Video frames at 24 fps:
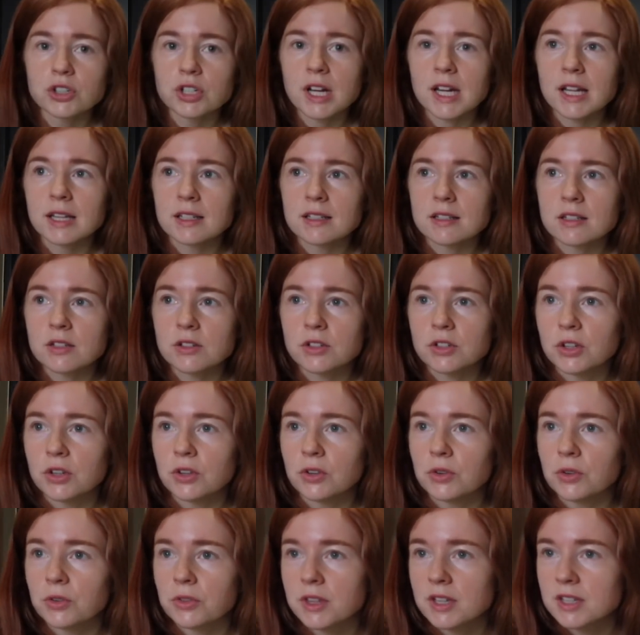should I listen
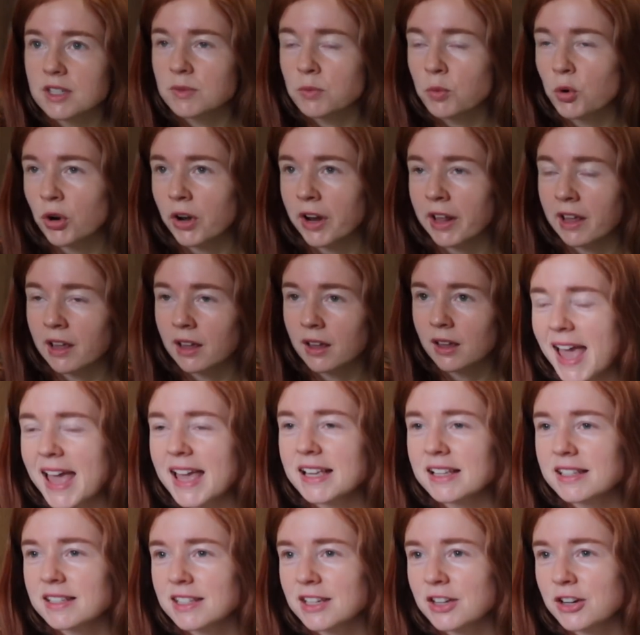to this morning?
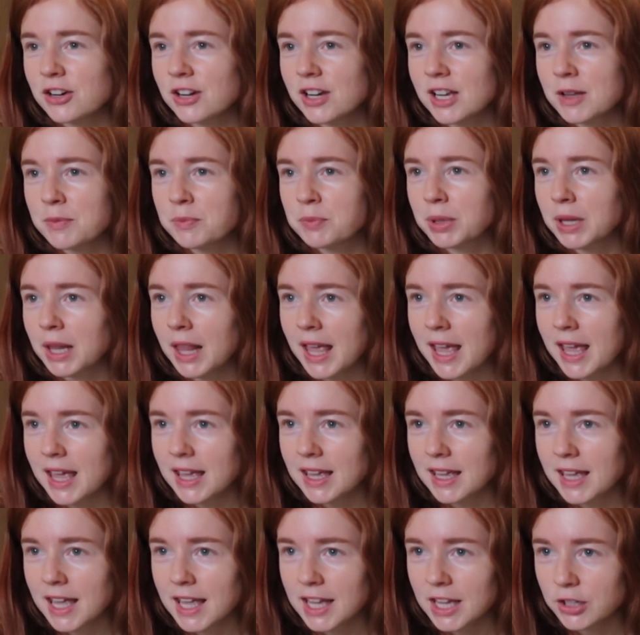Hey,
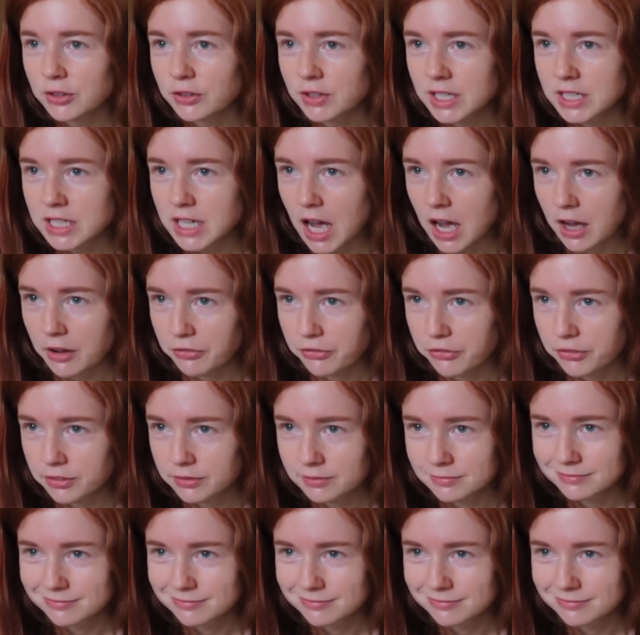play Hilary Duff.